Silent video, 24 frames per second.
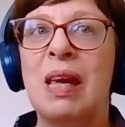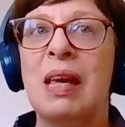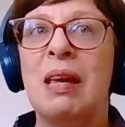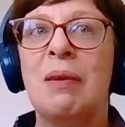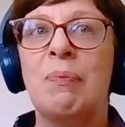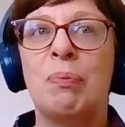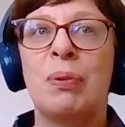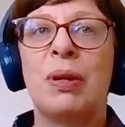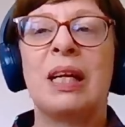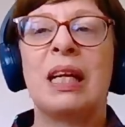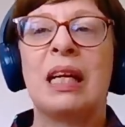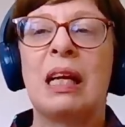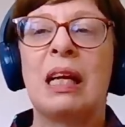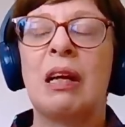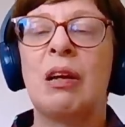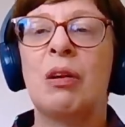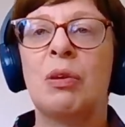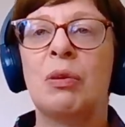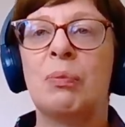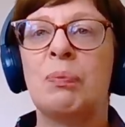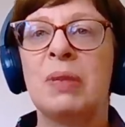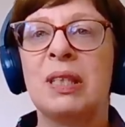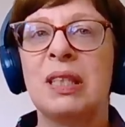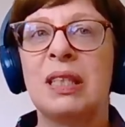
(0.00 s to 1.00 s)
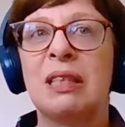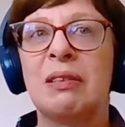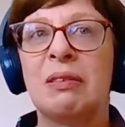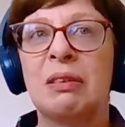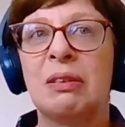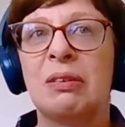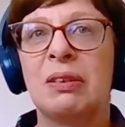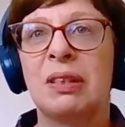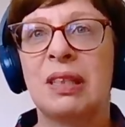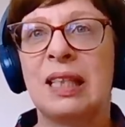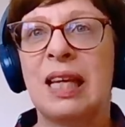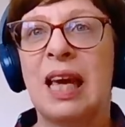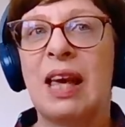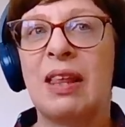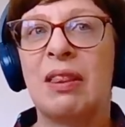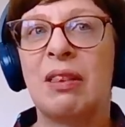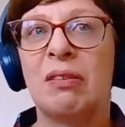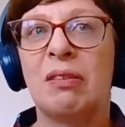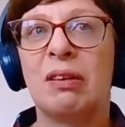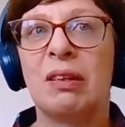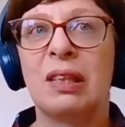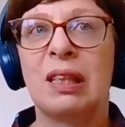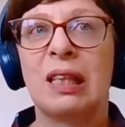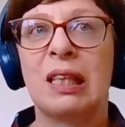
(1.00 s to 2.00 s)
me bringing a lot of material
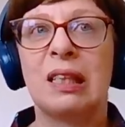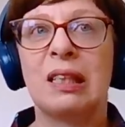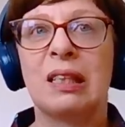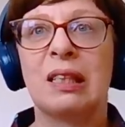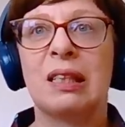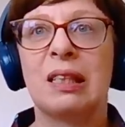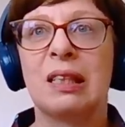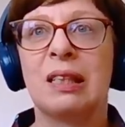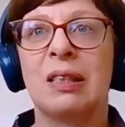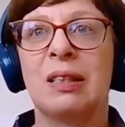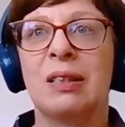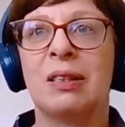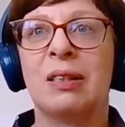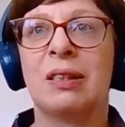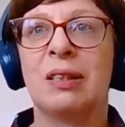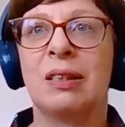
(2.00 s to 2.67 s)
together, I think.